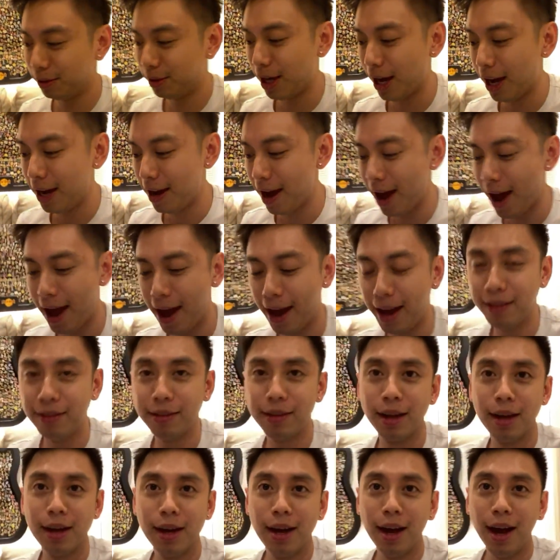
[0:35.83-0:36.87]
Okay,
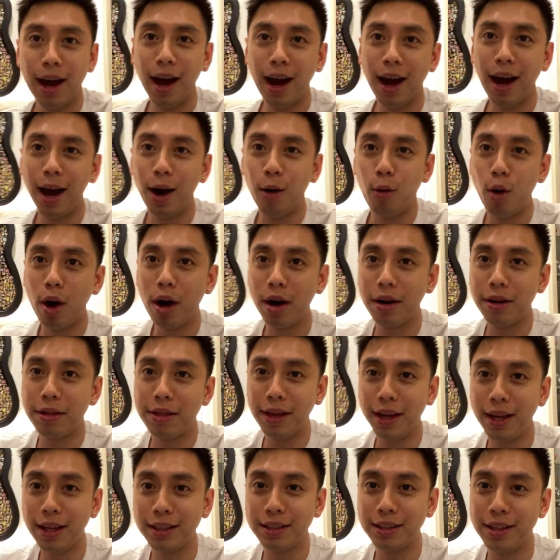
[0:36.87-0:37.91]
and uh, one of the
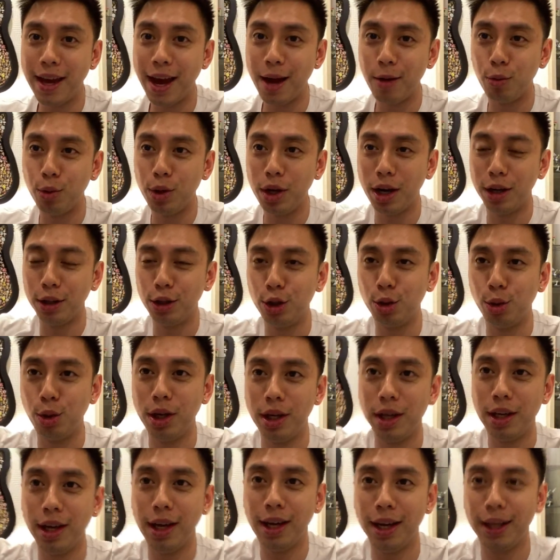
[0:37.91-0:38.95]
things that we are
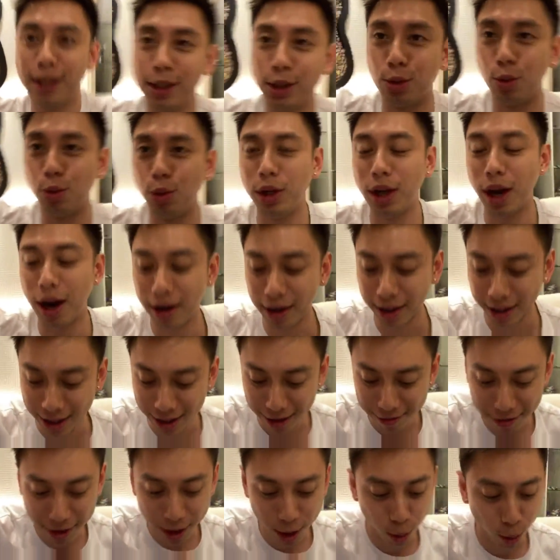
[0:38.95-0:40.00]
doing is we are
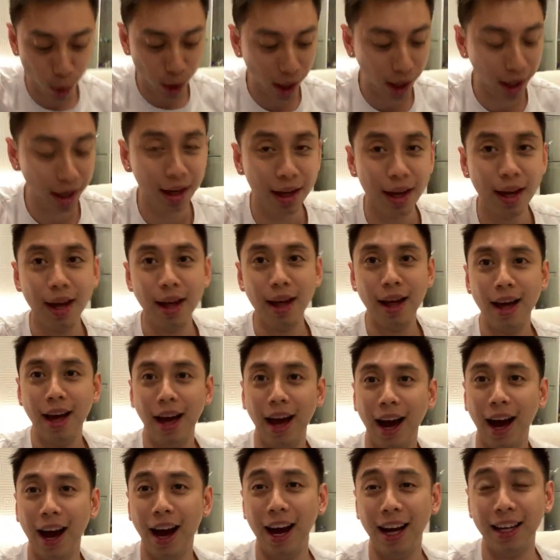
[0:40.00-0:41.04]
giving away
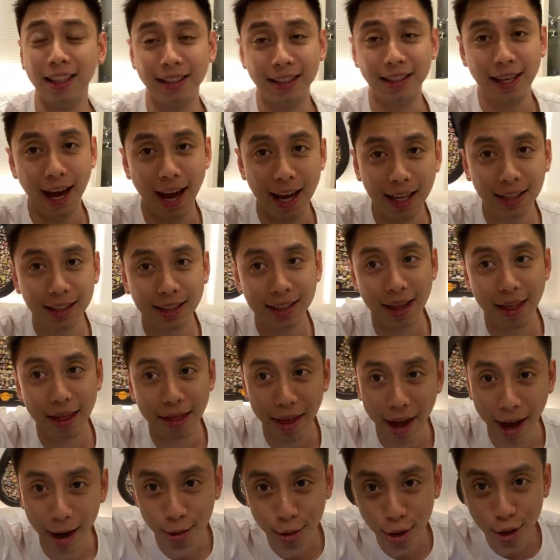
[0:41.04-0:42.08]
uh, tens and
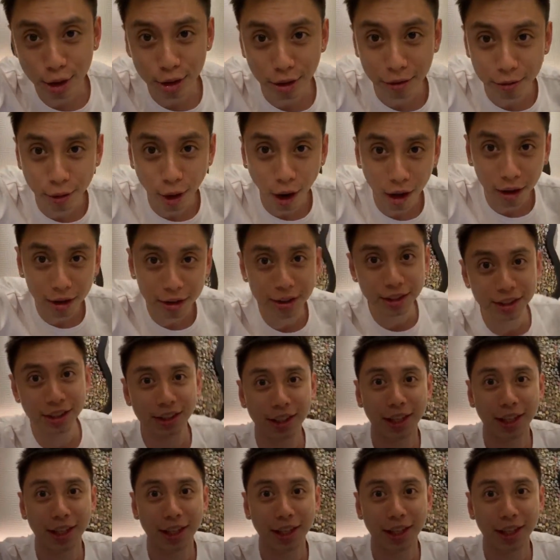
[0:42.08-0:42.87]
thousands of dollars